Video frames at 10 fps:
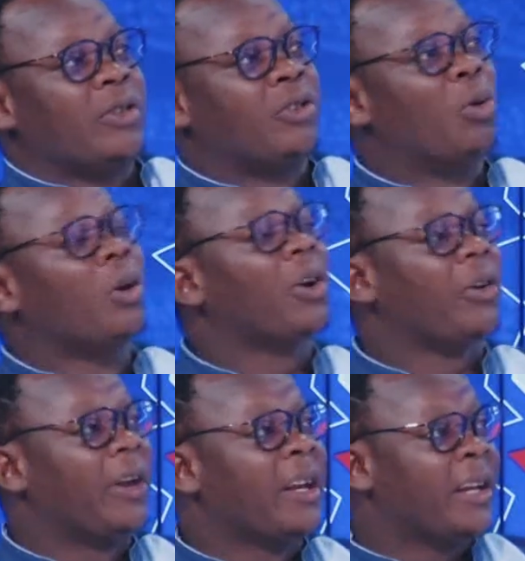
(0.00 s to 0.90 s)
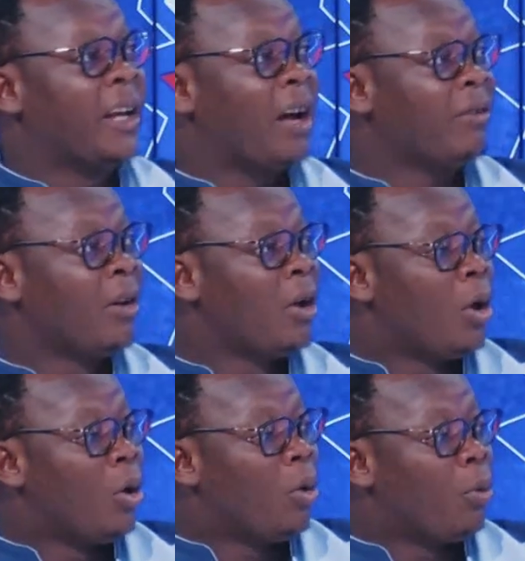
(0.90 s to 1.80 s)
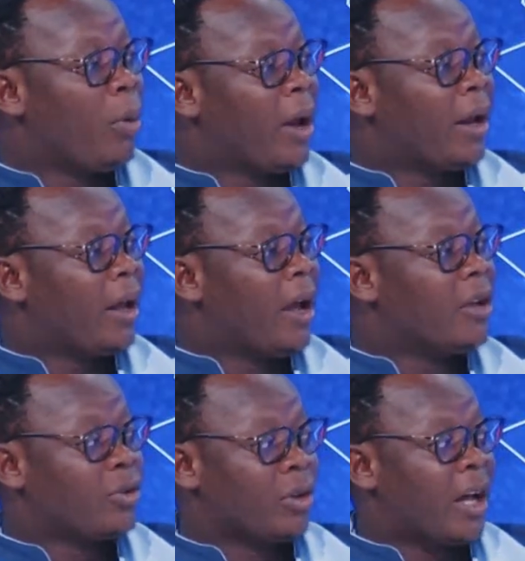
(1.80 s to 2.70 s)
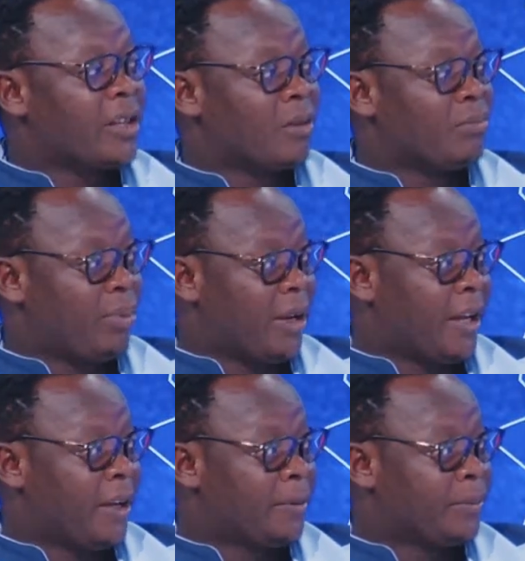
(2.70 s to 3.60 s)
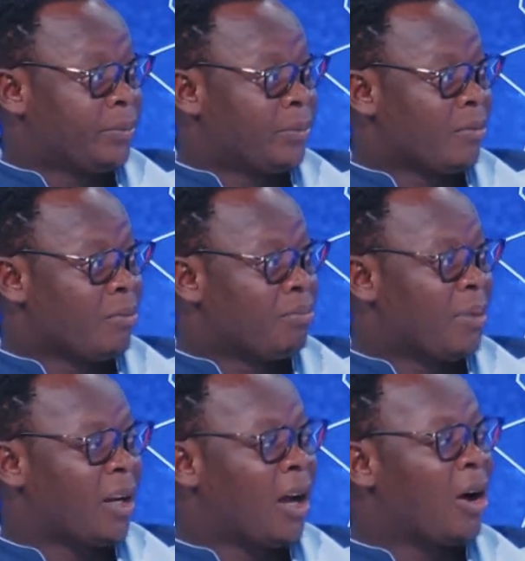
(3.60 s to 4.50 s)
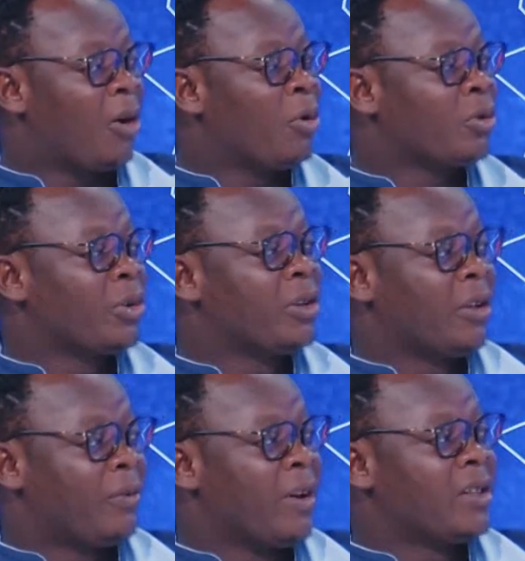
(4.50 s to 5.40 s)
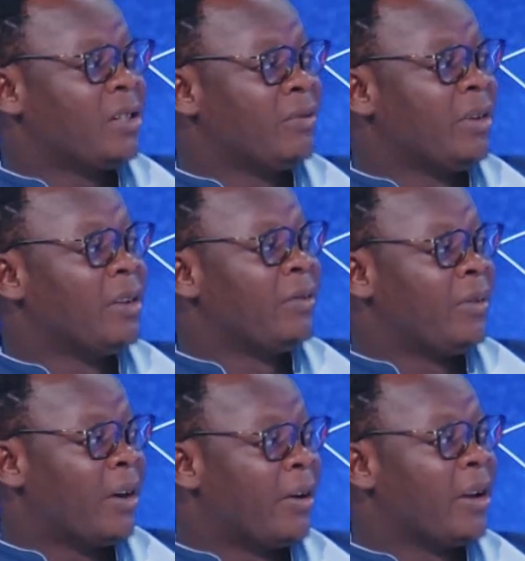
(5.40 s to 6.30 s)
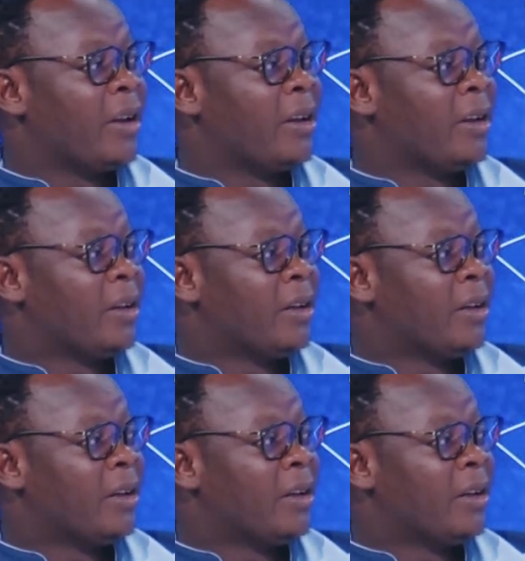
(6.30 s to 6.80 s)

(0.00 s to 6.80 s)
don't create enough when Enzo doesn't play, but are also defensively very